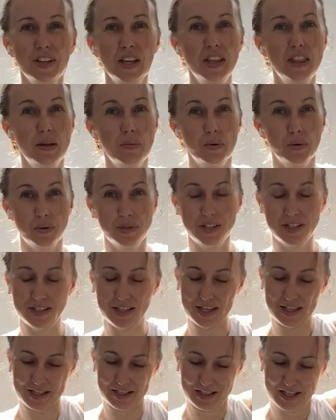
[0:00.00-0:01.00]
And then we're going to
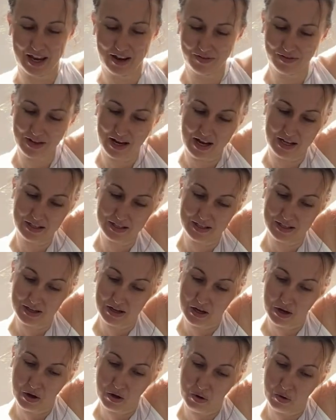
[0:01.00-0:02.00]
take the left hand
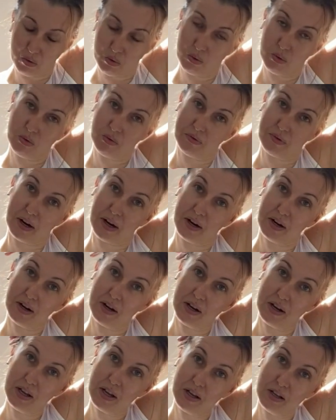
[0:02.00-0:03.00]
over.
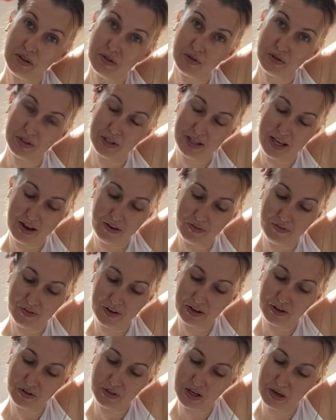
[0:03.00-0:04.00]
So the left
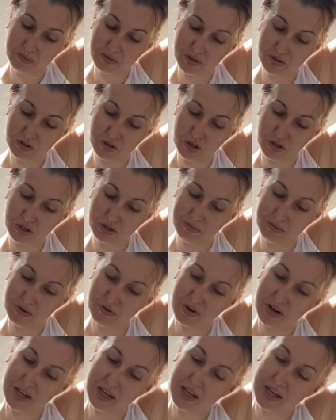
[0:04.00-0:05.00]
fingertips are touching my
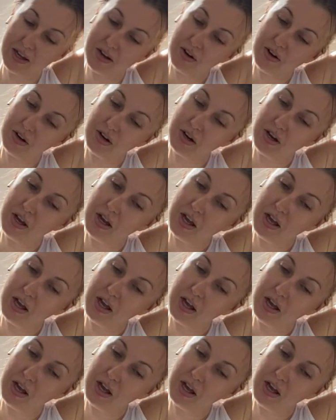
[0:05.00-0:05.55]
right ear.